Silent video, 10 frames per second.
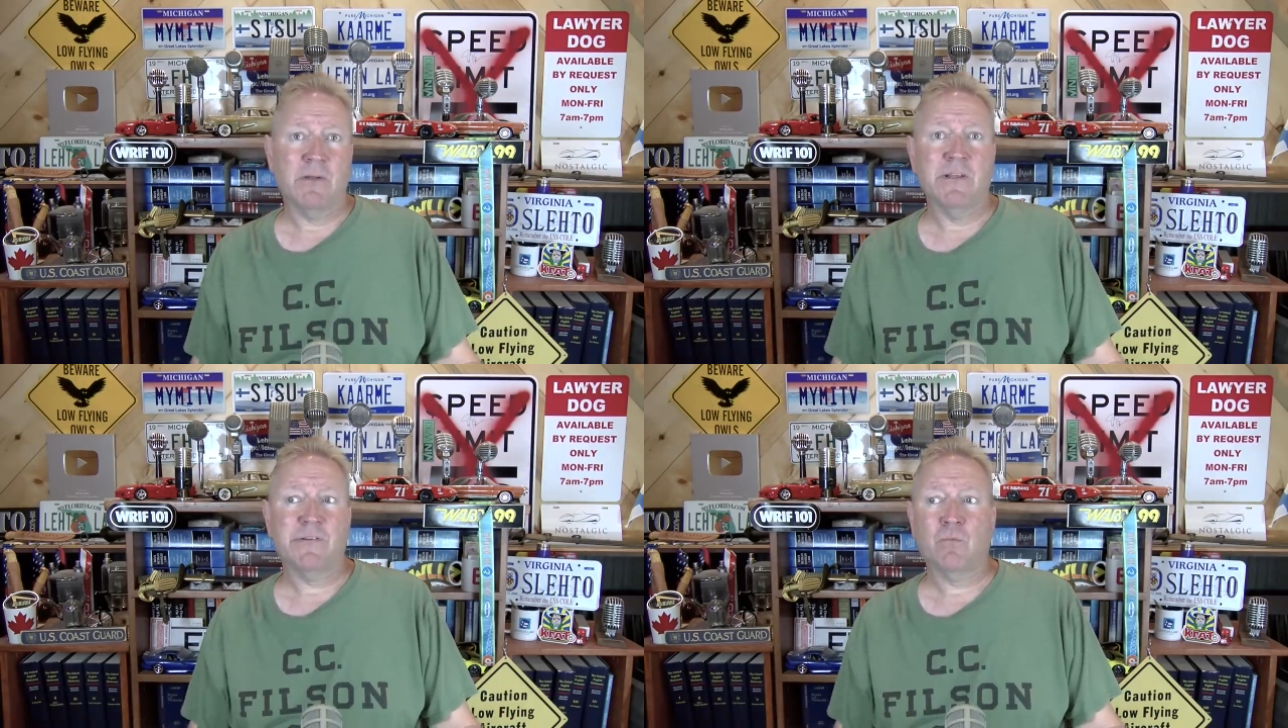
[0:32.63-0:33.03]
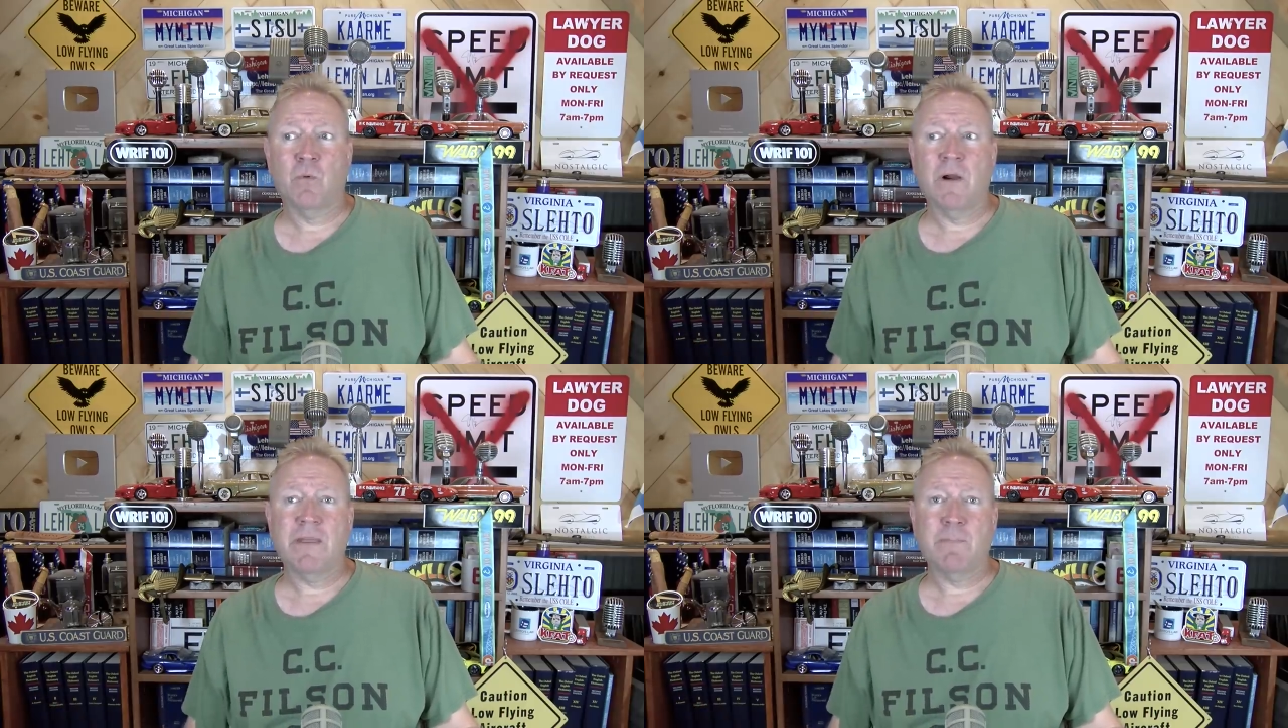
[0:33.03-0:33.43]
And this is
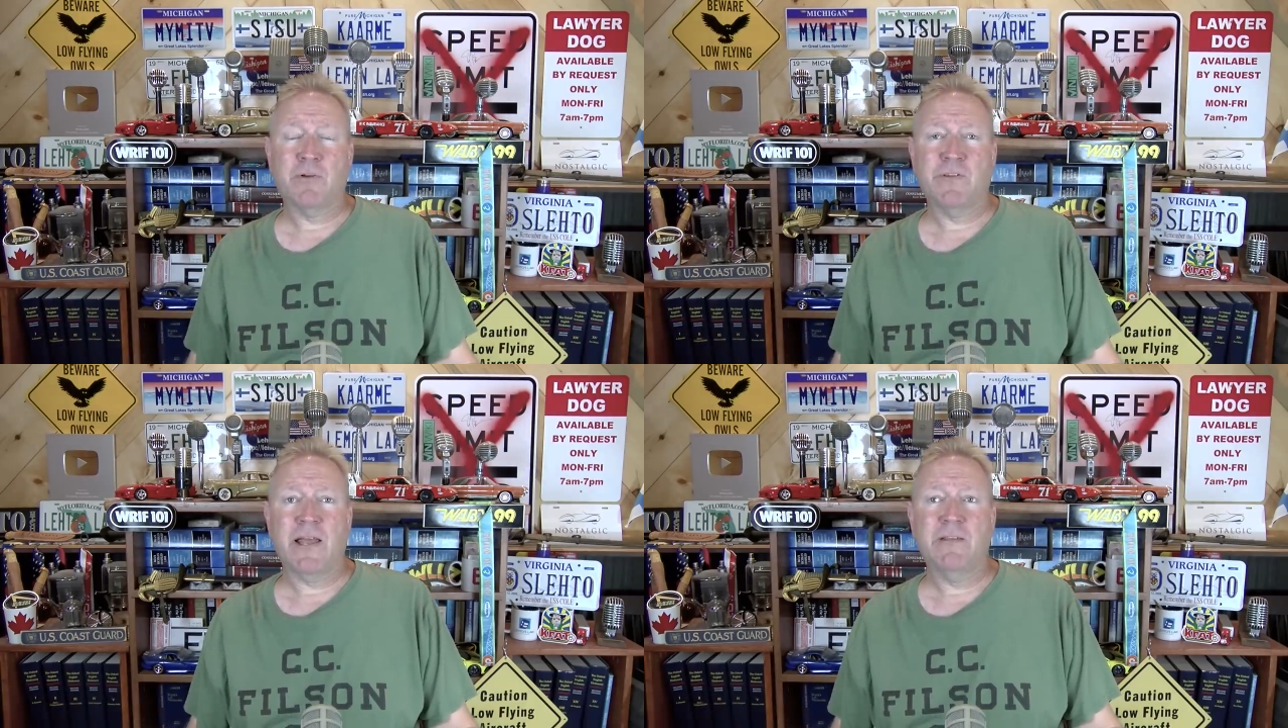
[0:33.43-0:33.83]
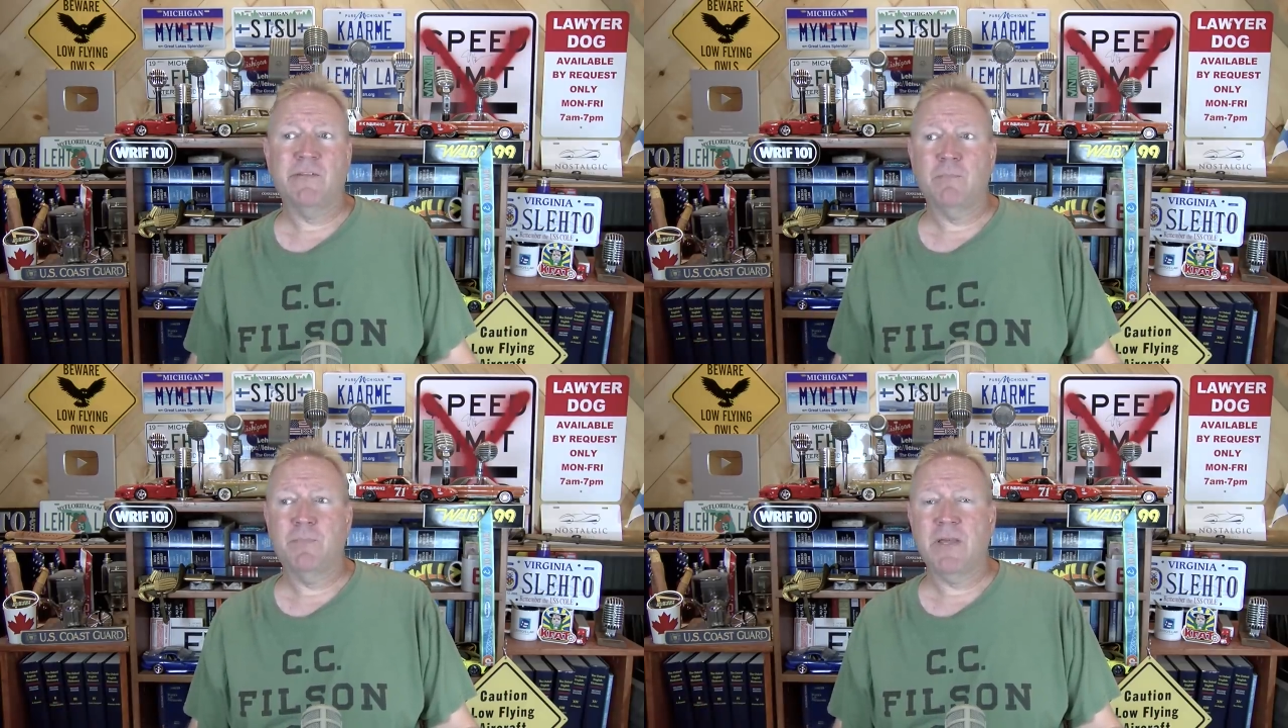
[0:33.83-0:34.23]
where they pretend
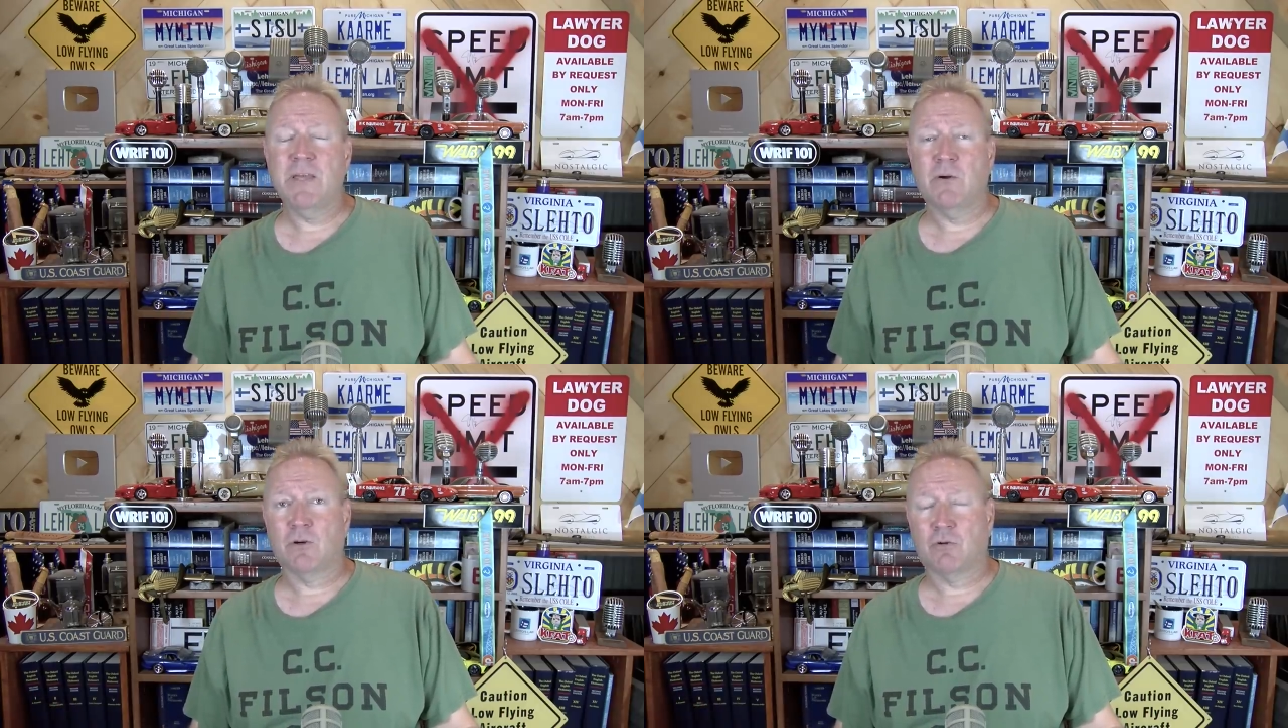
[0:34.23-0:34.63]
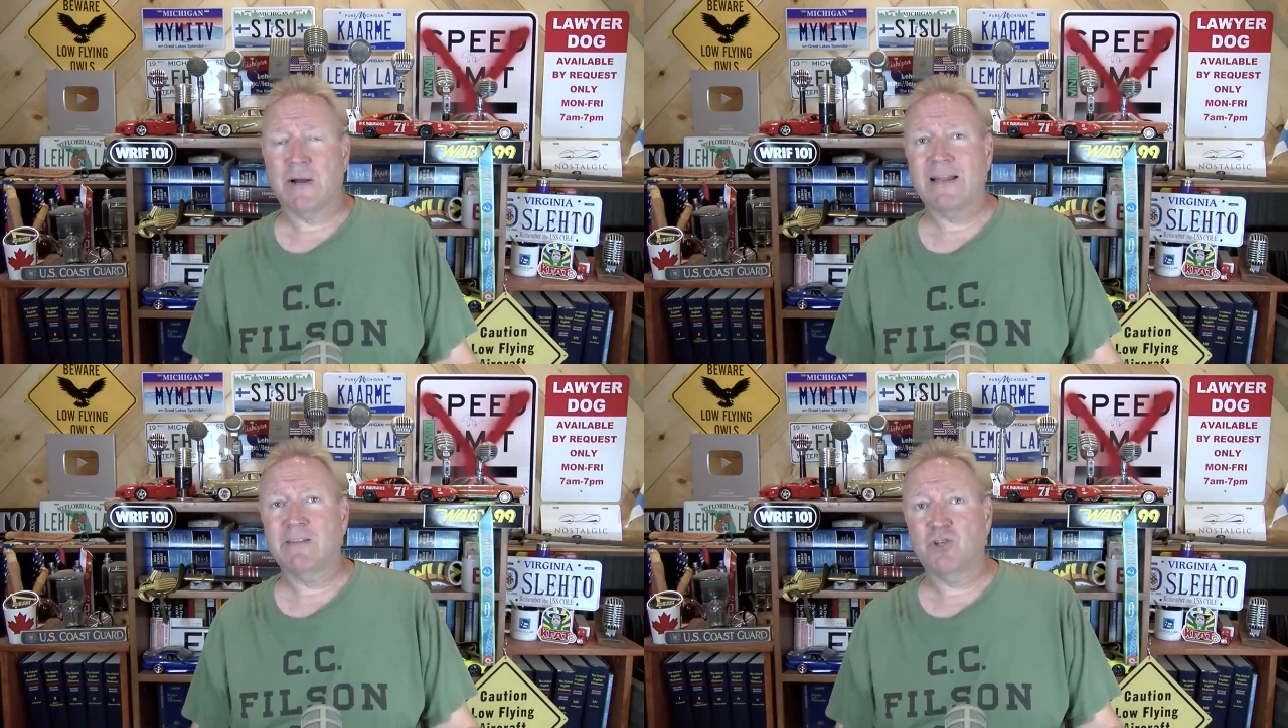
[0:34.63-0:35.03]
to be your
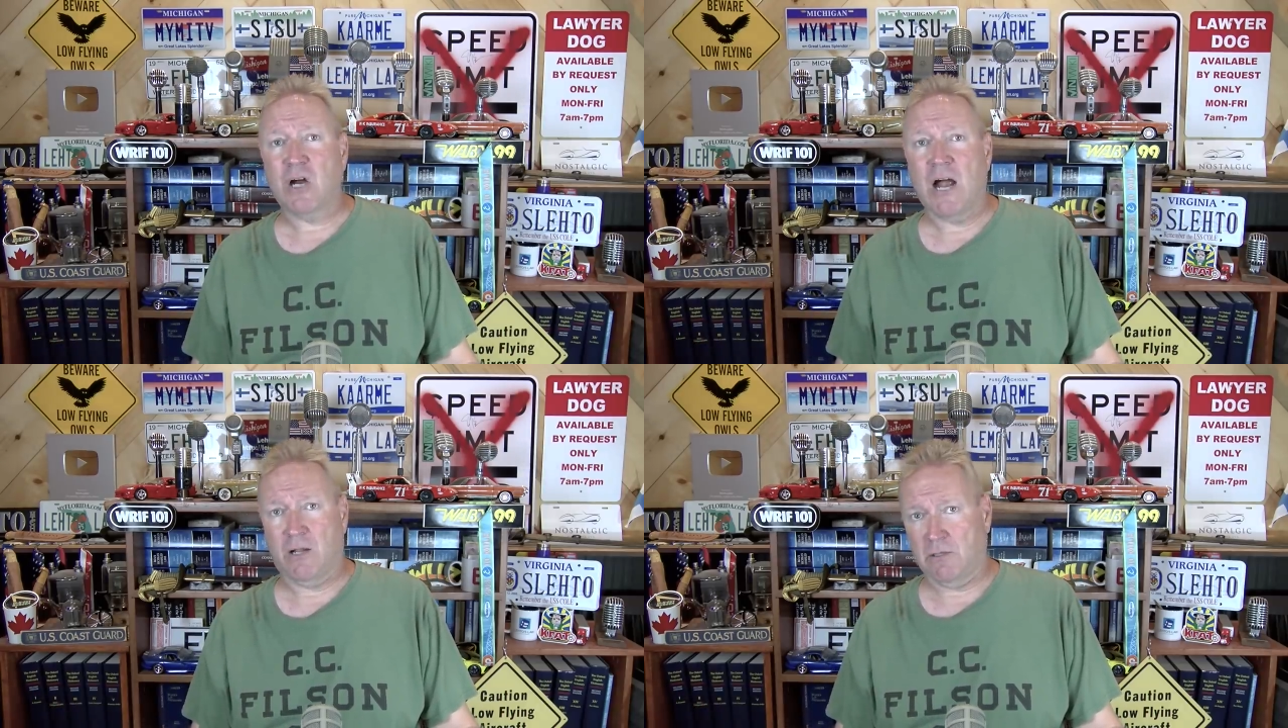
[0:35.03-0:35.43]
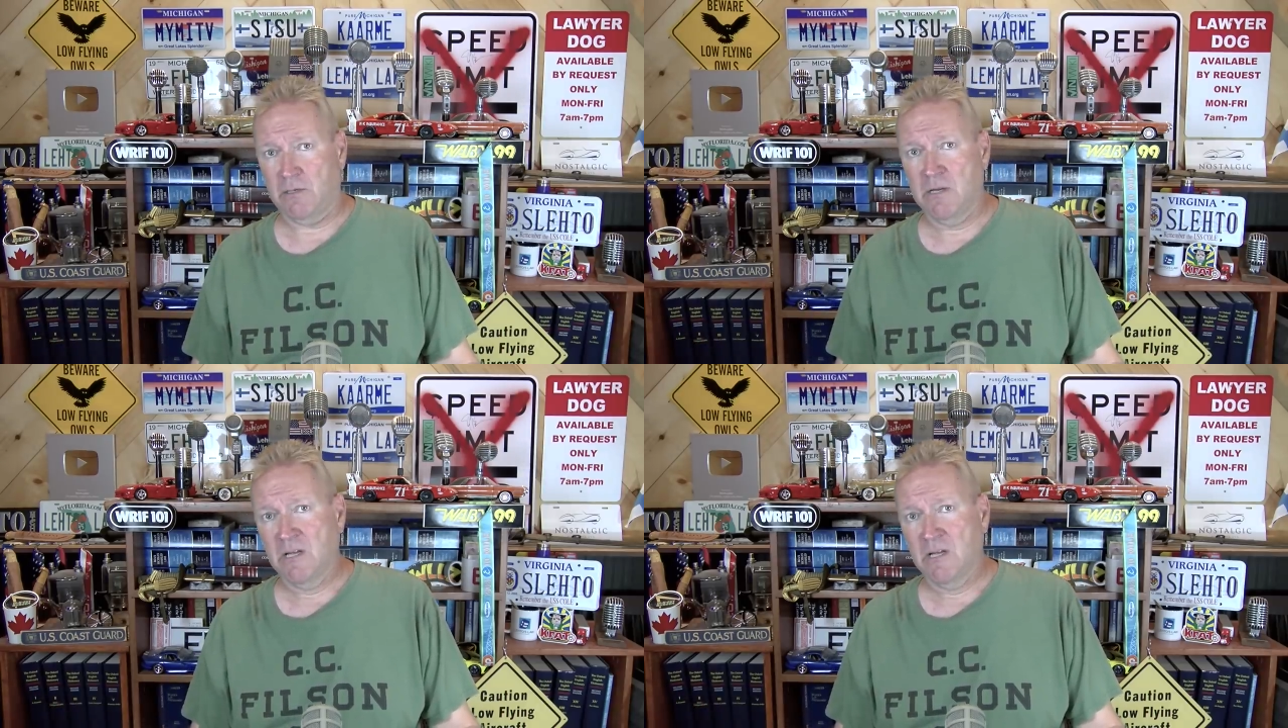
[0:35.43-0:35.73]
grandchild.